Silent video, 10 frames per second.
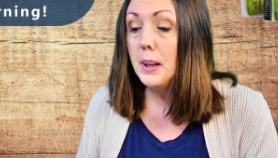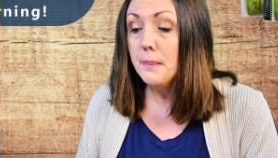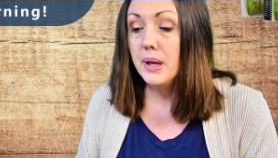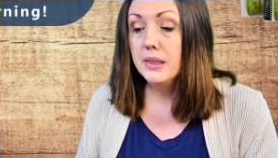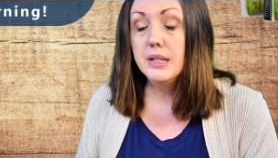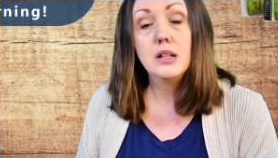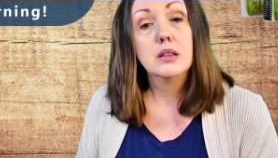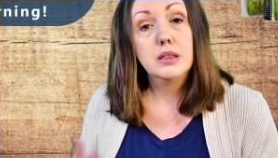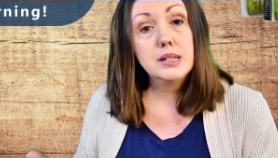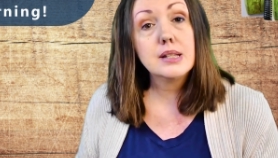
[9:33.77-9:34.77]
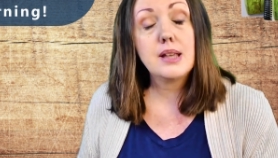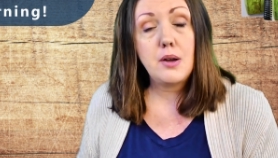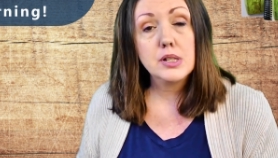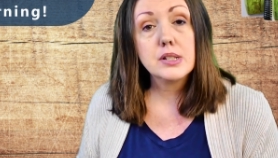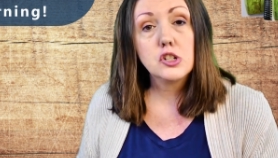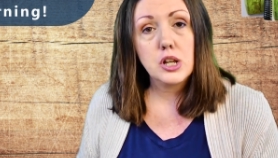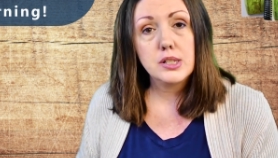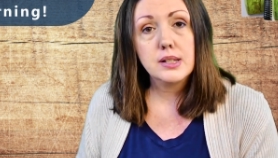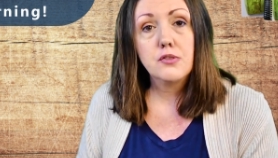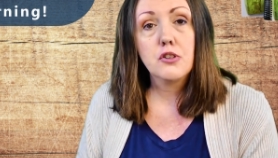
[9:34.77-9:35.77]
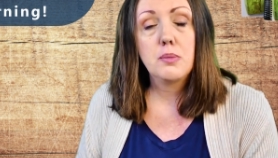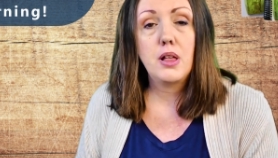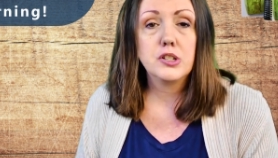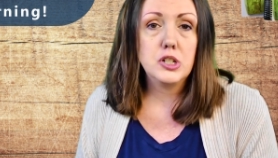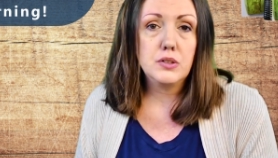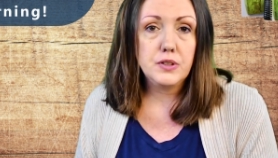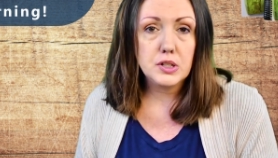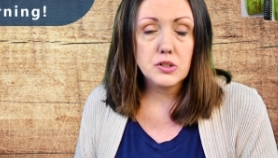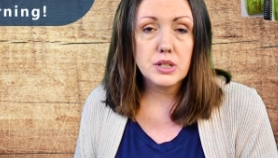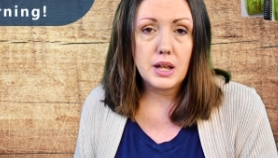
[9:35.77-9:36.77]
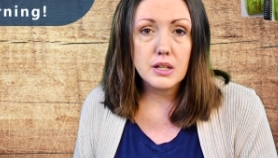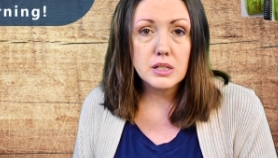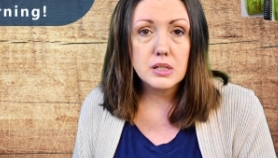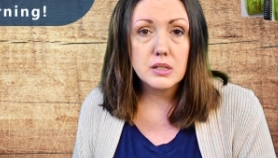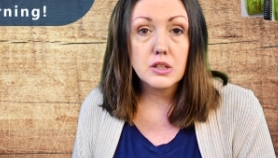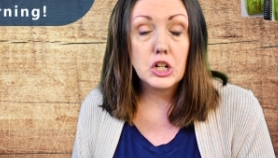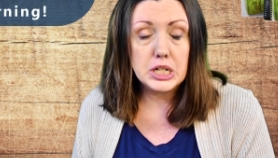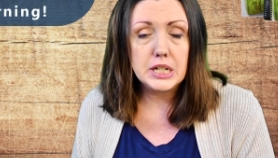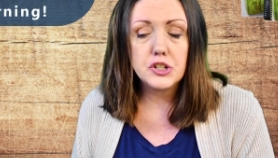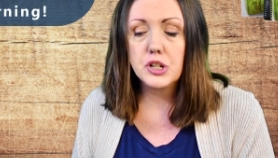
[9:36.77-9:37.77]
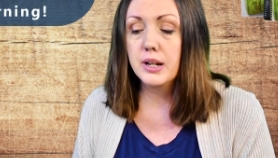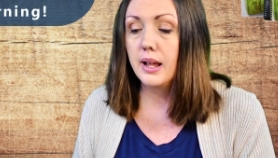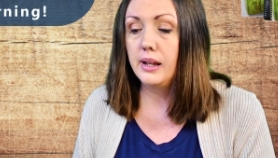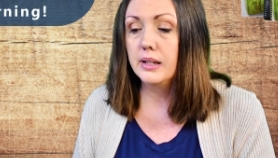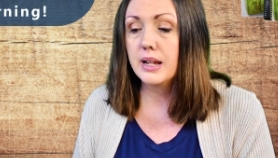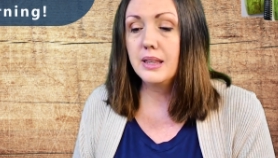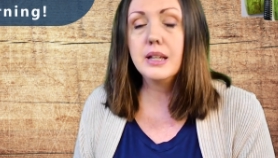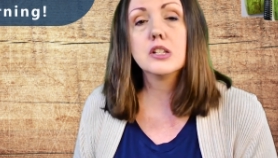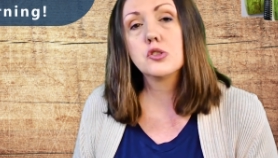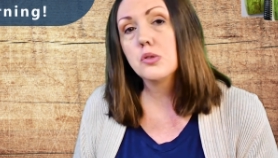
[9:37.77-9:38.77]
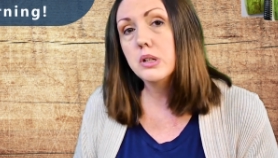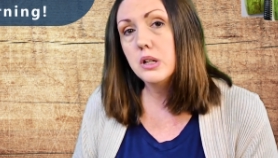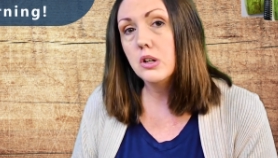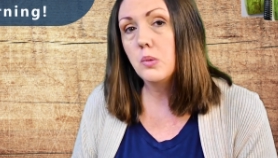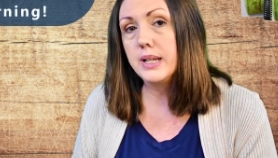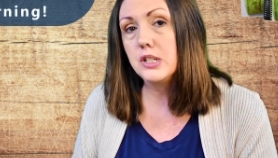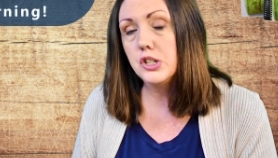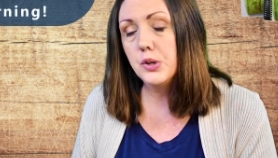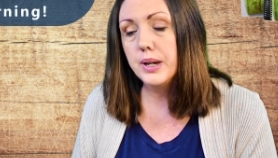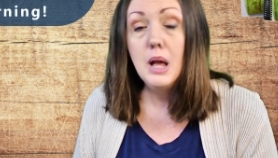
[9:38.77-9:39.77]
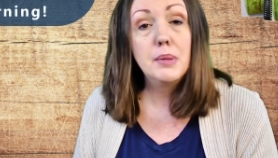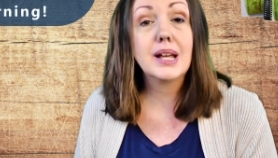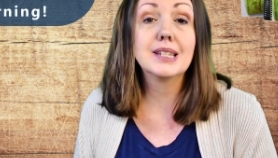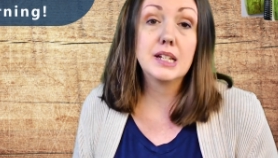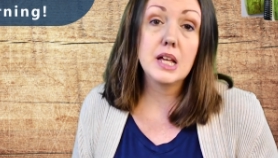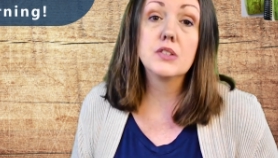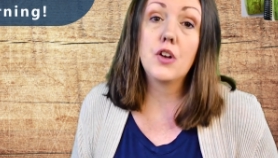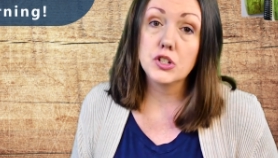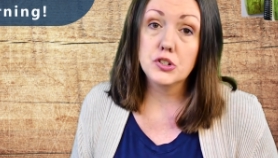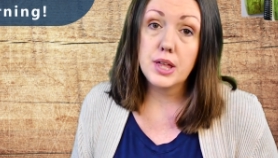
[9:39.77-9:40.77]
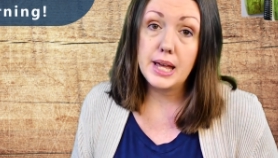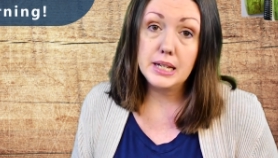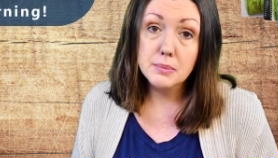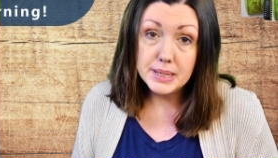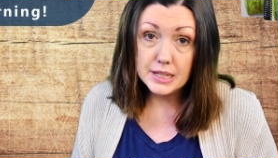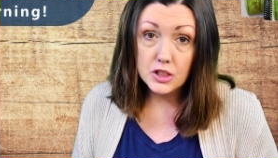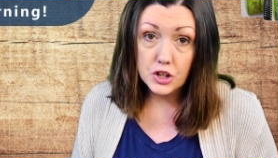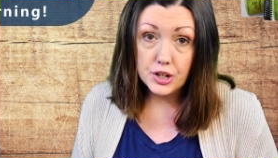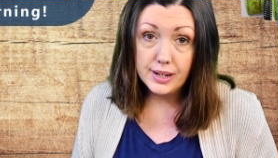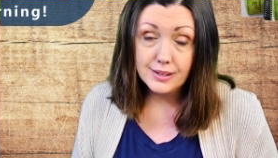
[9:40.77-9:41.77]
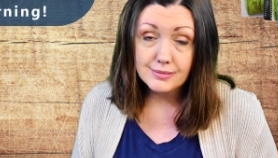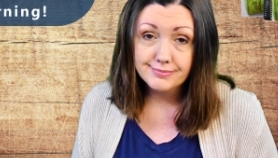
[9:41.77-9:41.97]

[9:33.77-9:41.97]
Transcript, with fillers: But this is how it's suggested for Apologia Physical Science 3rd edition, and I think it's a really good way to do it because it does foster that independent learning.